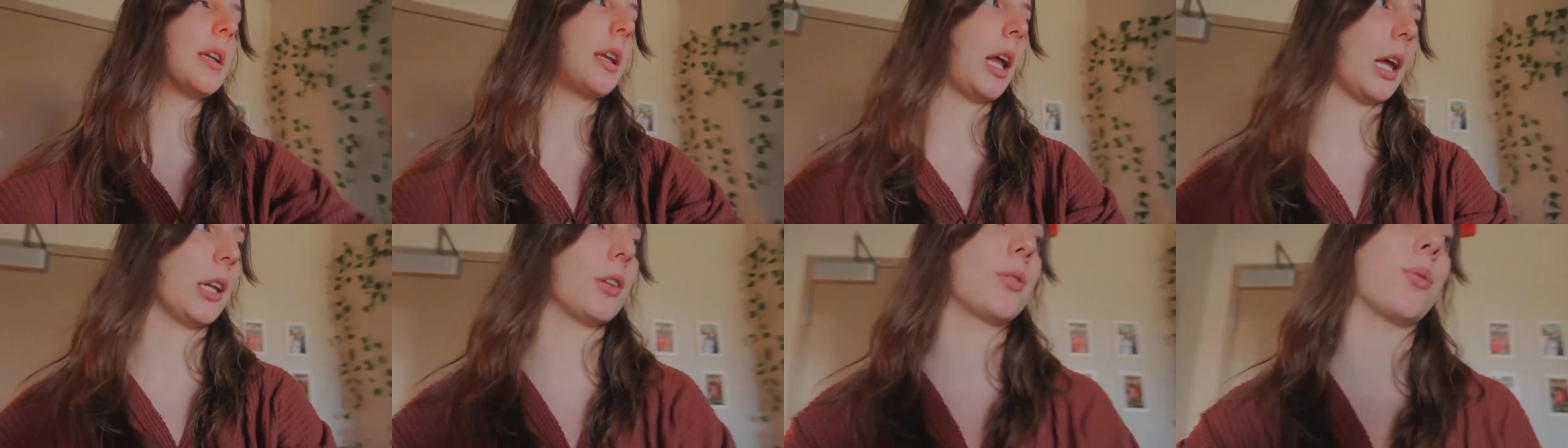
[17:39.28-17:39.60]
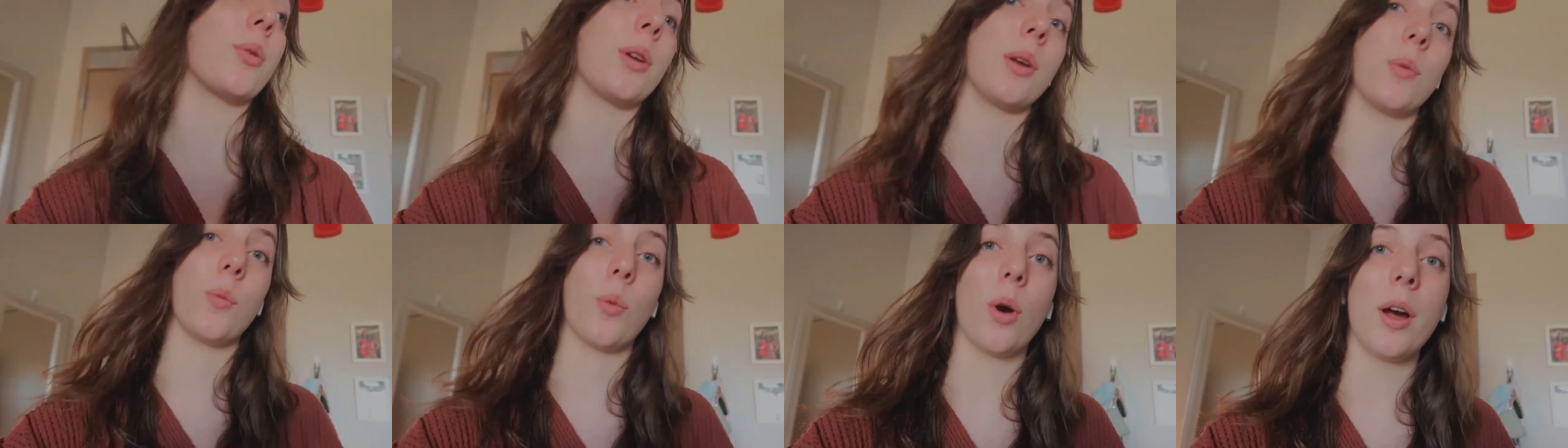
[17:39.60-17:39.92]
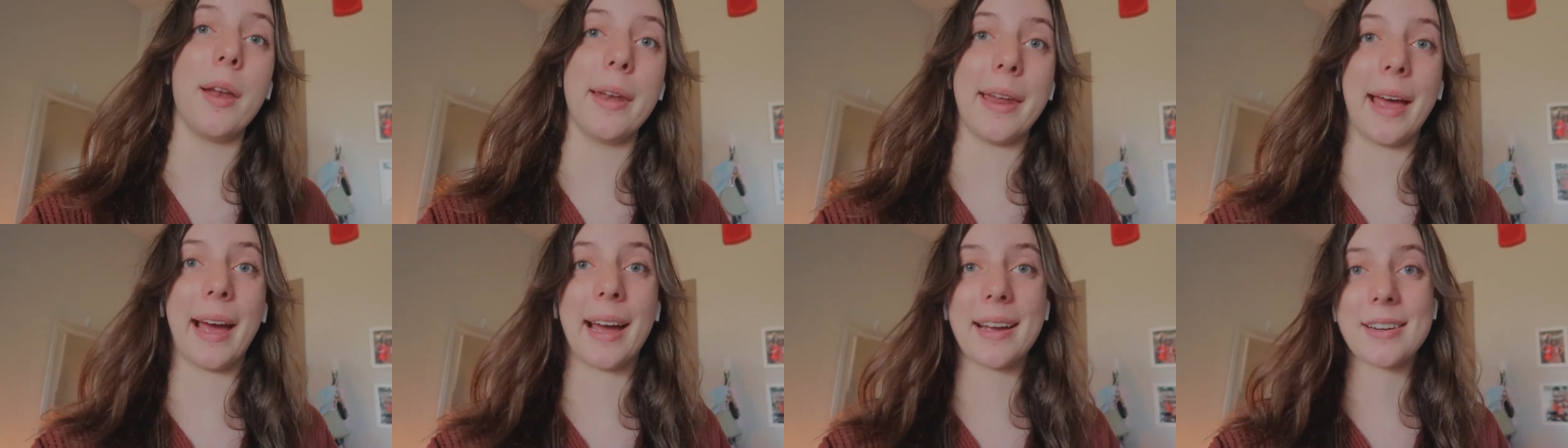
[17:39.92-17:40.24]

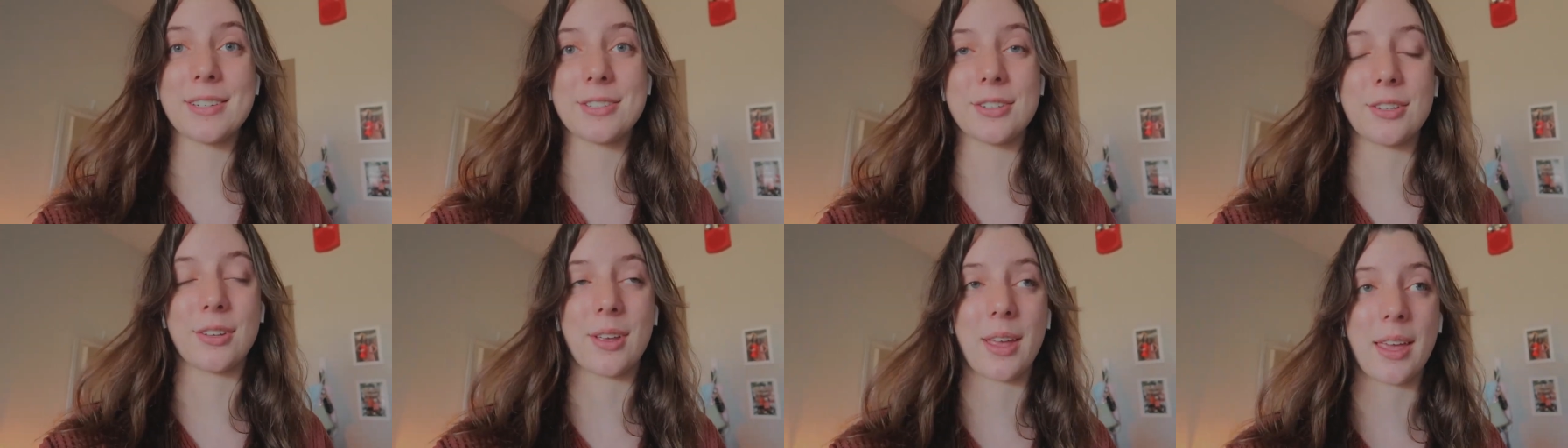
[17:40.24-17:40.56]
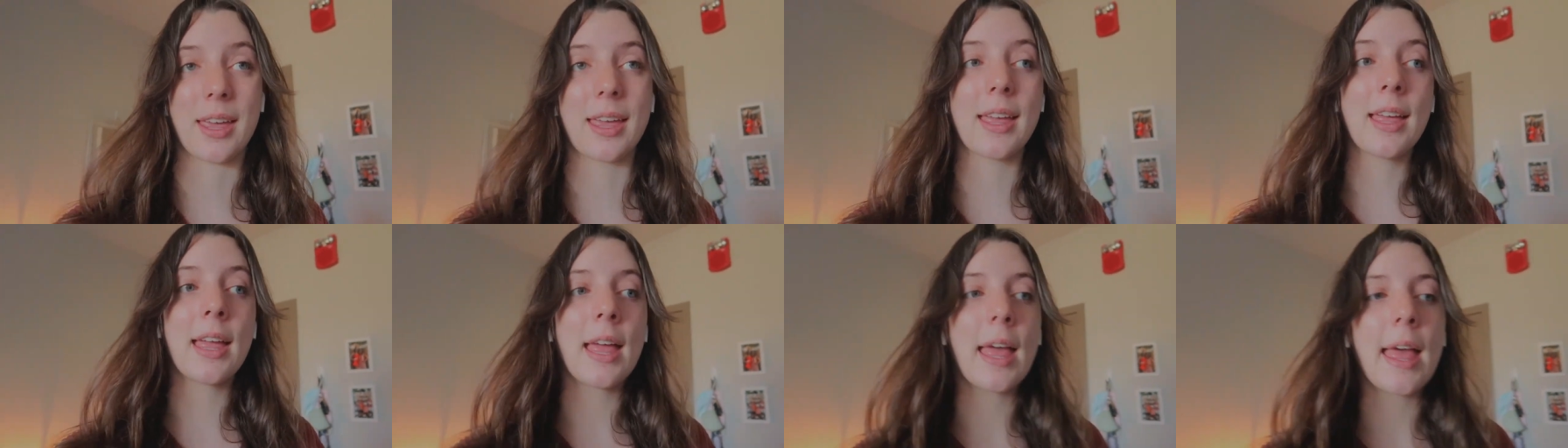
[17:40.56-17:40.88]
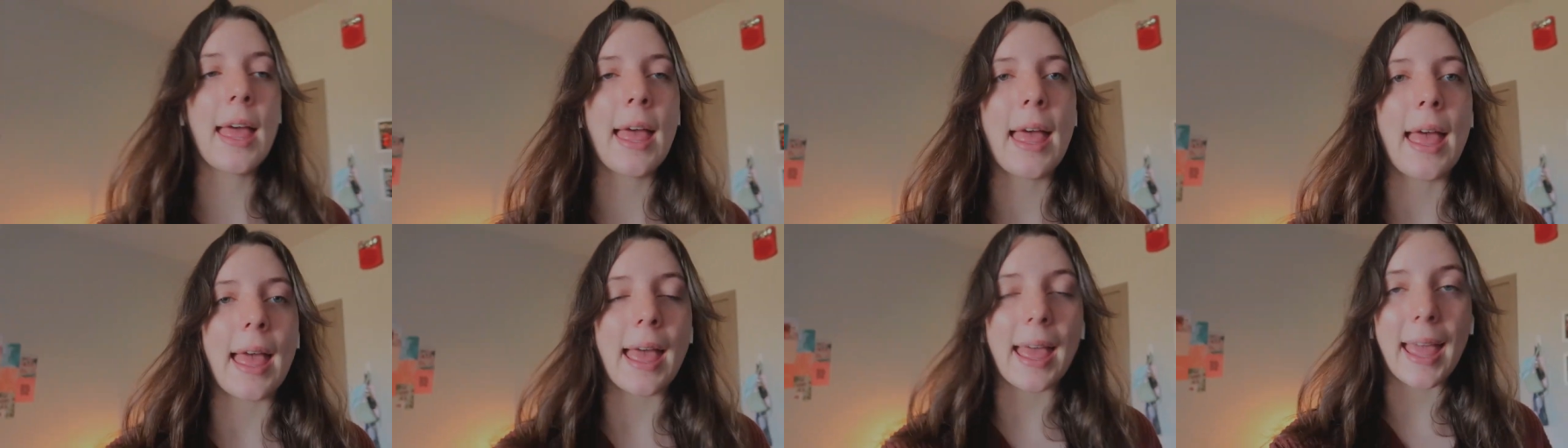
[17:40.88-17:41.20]
9.21 actually,
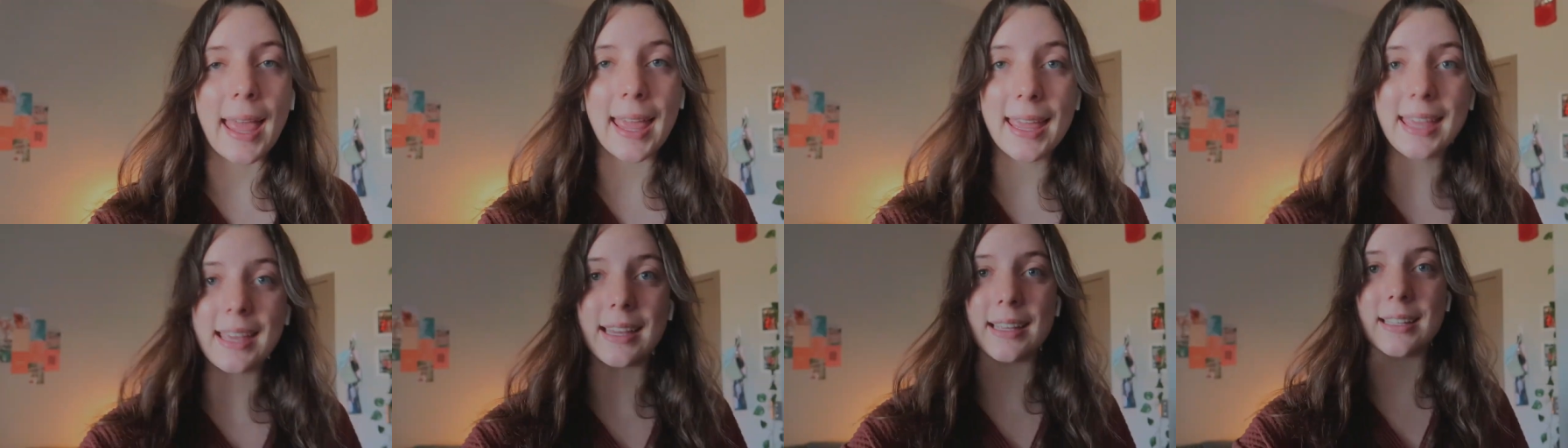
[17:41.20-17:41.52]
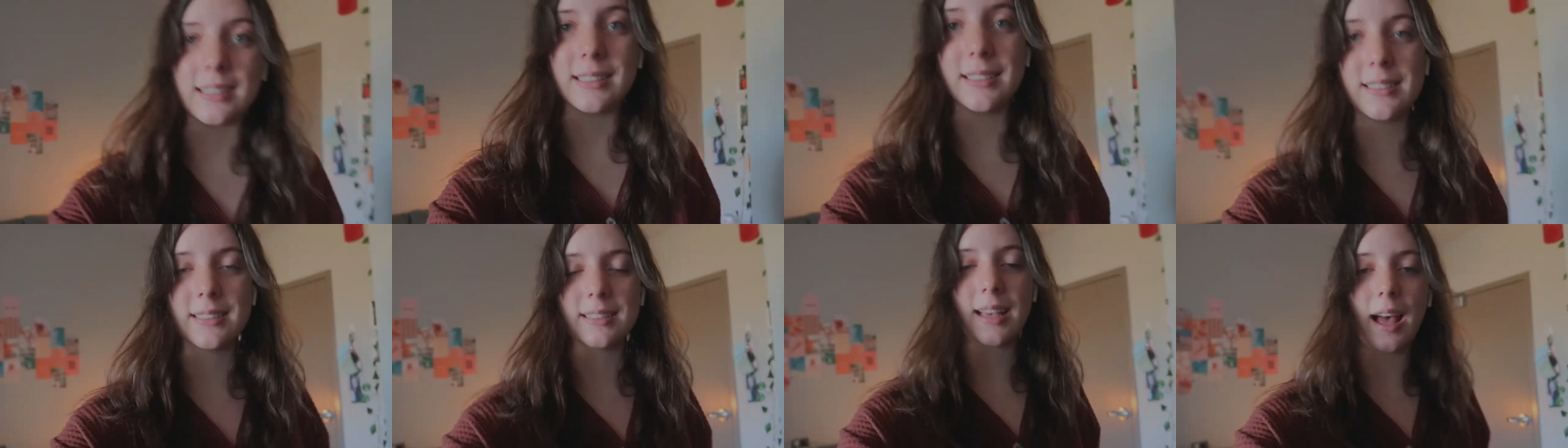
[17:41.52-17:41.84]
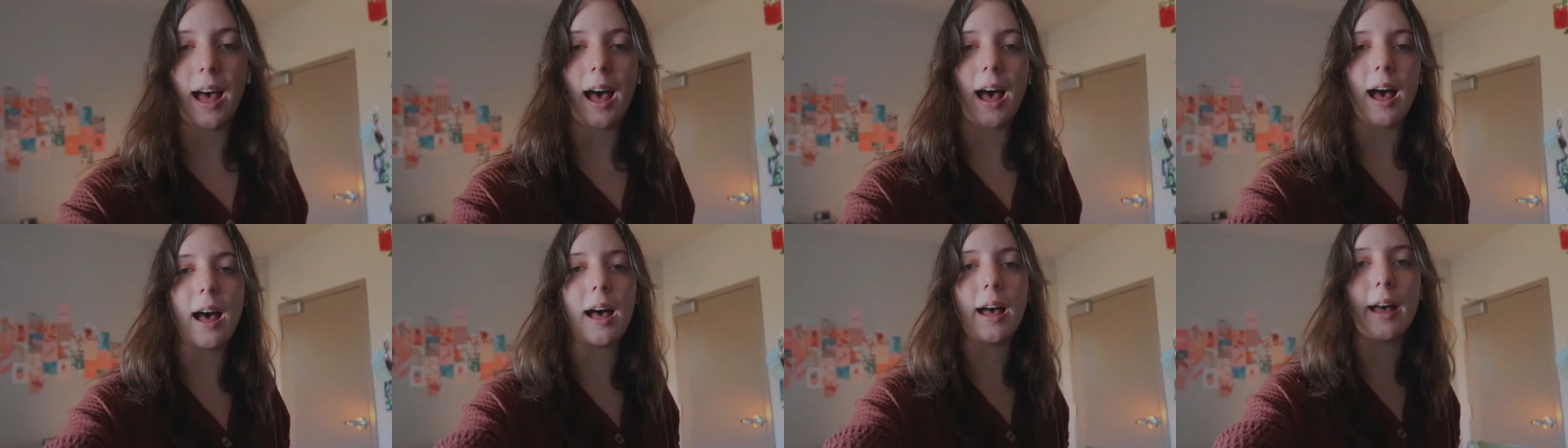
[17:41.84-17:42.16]
and
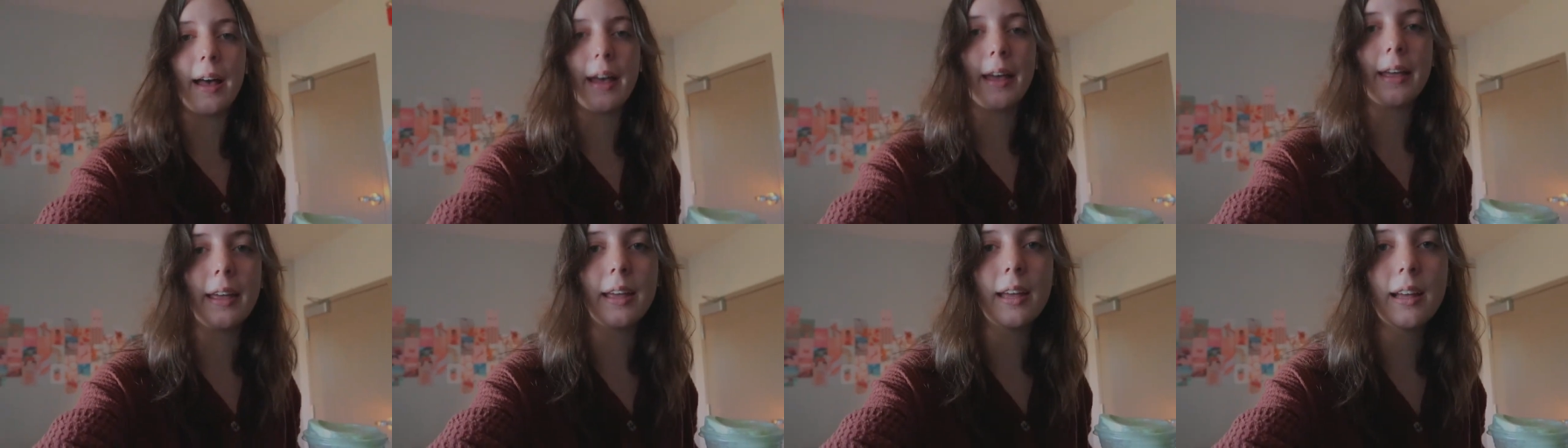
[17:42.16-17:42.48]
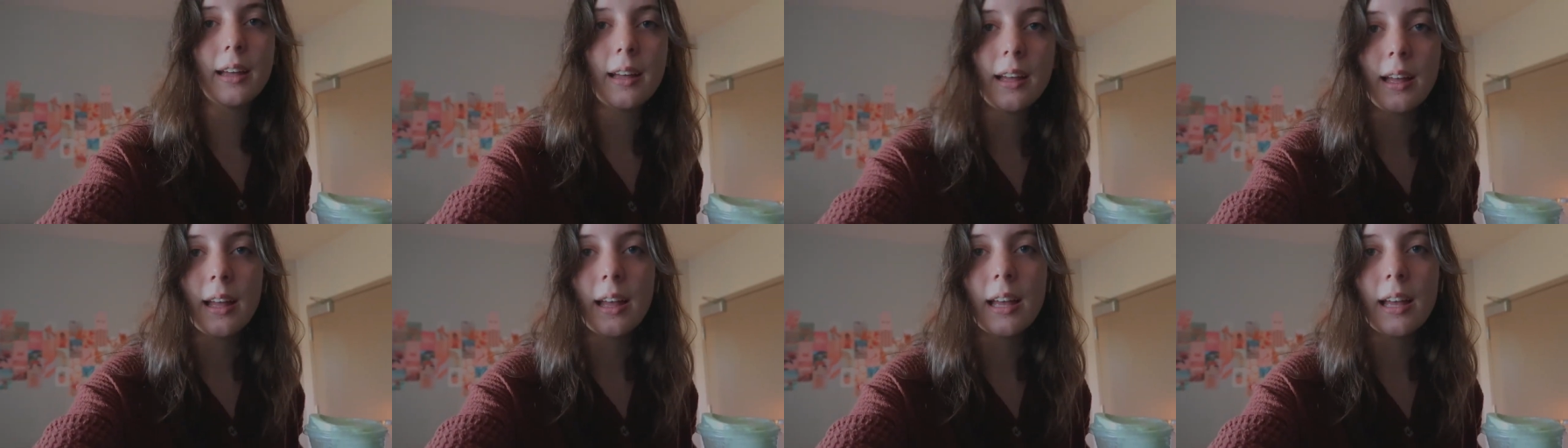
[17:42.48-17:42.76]
I